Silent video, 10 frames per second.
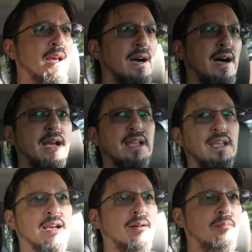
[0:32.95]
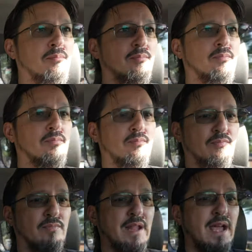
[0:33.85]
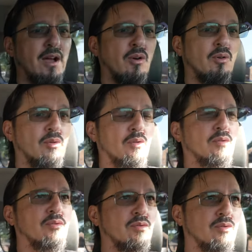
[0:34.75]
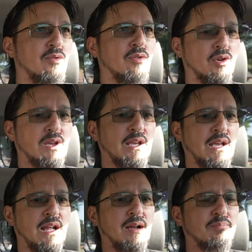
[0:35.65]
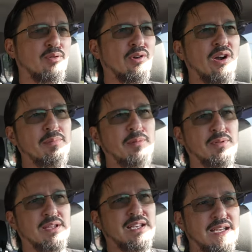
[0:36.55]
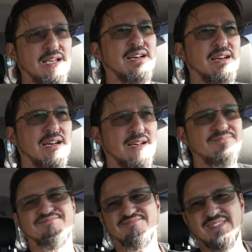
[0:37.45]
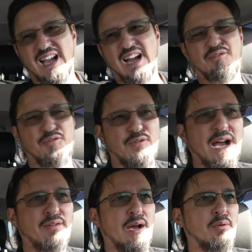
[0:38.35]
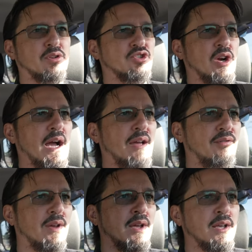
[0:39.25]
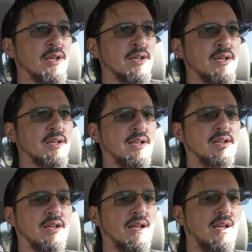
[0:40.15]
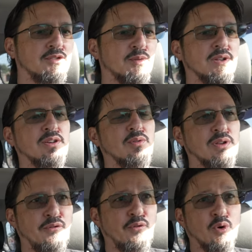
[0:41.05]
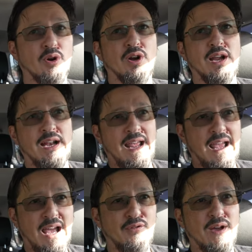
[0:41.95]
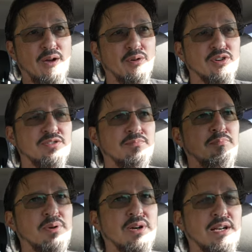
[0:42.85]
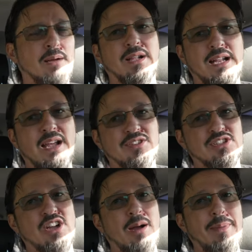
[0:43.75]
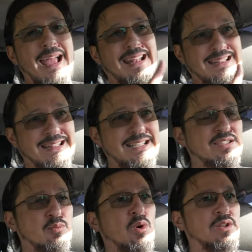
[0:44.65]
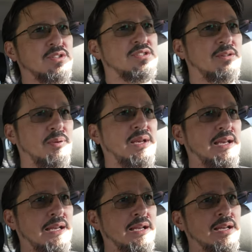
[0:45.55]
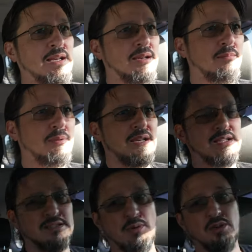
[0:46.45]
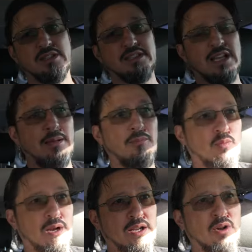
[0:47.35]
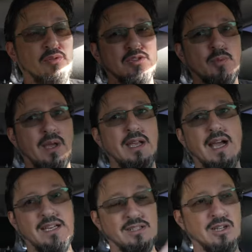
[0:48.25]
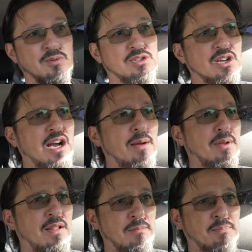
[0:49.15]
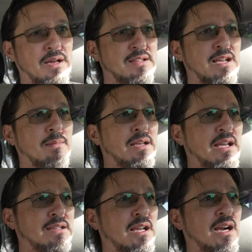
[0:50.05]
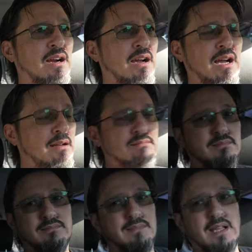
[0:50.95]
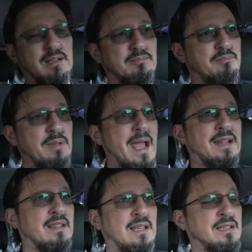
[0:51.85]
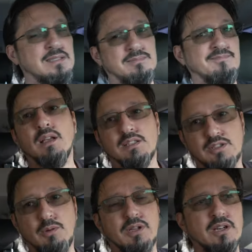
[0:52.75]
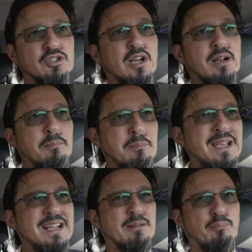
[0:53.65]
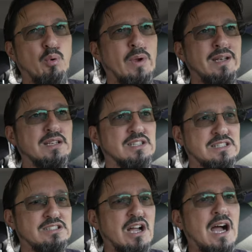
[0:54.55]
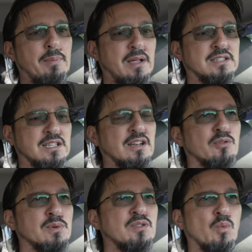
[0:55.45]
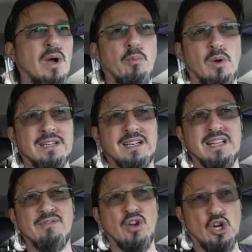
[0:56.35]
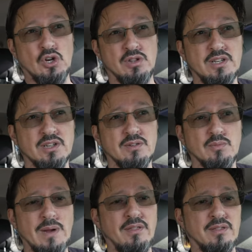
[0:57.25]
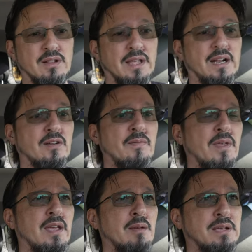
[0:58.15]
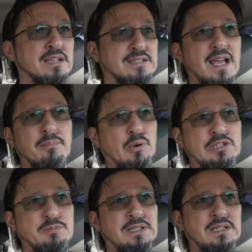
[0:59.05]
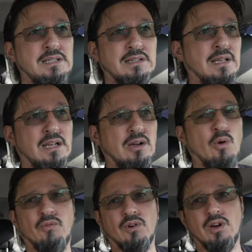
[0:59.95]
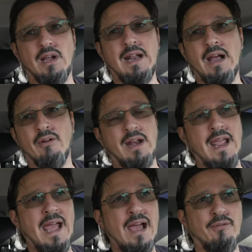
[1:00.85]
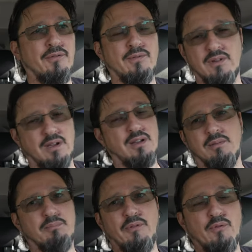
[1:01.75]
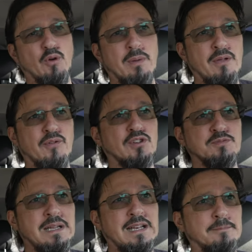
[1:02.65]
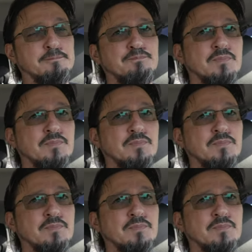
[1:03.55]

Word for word: I am now looking at probably a five hour drive. It's really only four and a half hours, but I'm gonna have to stop at least once to pee because most of the time when I go this way, I don't stop. And then by the time I get there, I, like bad things. So I'm gonna try to make it a point to stop. It's another reason why I wanted to leave earlier rather than later because that puts me like over an hour and a half before my first meeting.